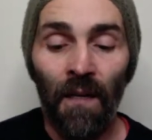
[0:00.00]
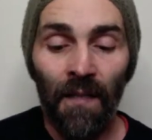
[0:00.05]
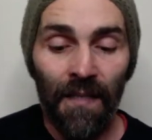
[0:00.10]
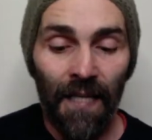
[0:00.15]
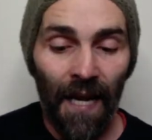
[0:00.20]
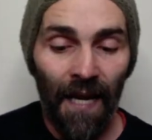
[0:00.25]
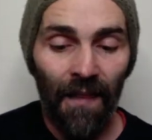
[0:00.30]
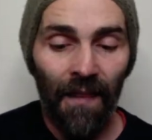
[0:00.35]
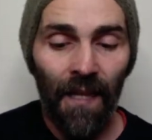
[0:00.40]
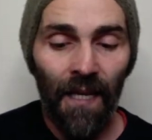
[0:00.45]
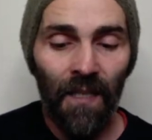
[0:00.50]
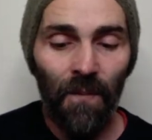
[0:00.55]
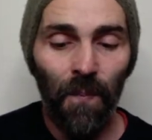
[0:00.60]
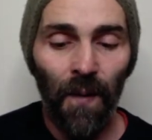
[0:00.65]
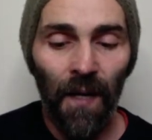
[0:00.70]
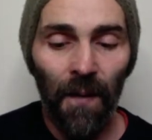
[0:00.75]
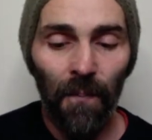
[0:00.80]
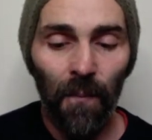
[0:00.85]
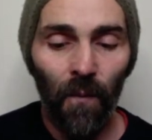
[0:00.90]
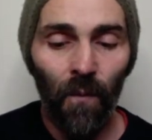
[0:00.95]
Take these
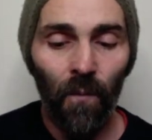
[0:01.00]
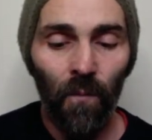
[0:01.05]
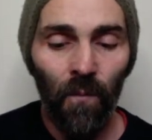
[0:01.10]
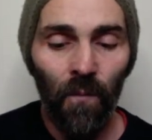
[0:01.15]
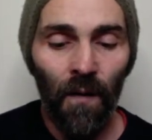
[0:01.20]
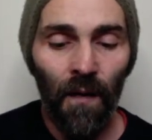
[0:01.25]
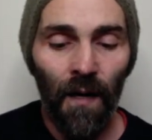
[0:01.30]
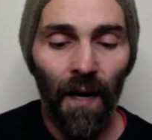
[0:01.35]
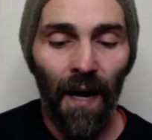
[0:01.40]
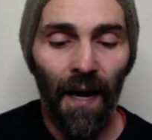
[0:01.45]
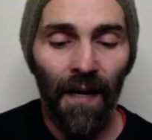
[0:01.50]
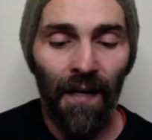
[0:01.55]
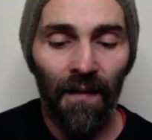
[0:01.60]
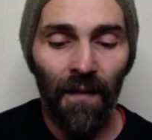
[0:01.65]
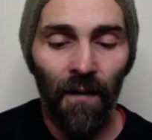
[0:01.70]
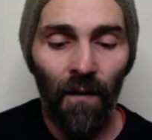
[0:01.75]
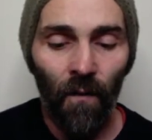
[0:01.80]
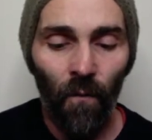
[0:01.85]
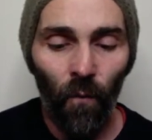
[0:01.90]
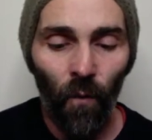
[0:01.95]
people
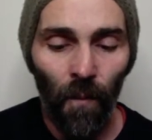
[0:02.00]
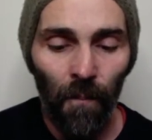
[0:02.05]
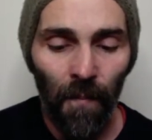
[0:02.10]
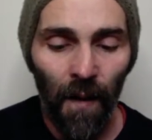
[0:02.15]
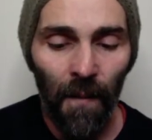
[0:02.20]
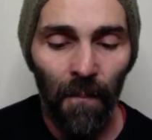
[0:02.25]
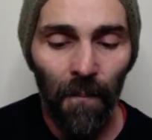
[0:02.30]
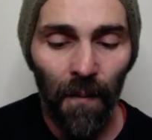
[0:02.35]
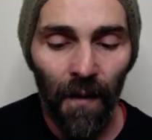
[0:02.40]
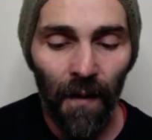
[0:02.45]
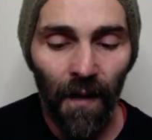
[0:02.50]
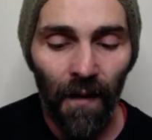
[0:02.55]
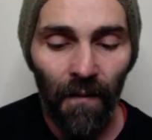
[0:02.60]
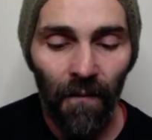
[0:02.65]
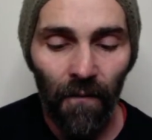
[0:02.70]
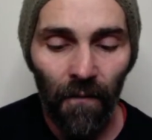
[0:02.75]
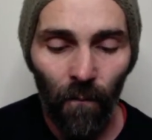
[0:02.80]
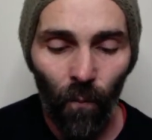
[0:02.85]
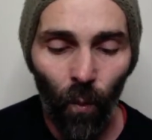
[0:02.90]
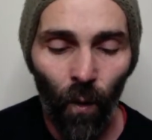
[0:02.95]
and remember
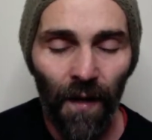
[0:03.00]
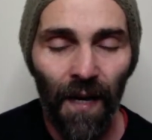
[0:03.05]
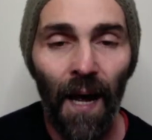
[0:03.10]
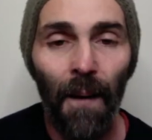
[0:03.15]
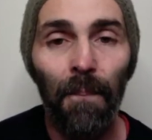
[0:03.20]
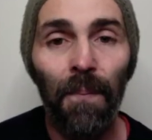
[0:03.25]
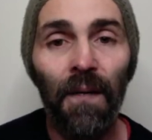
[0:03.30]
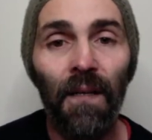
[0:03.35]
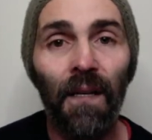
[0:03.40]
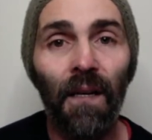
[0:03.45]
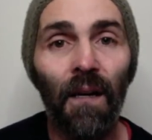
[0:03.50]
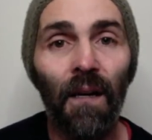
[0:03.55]
what happened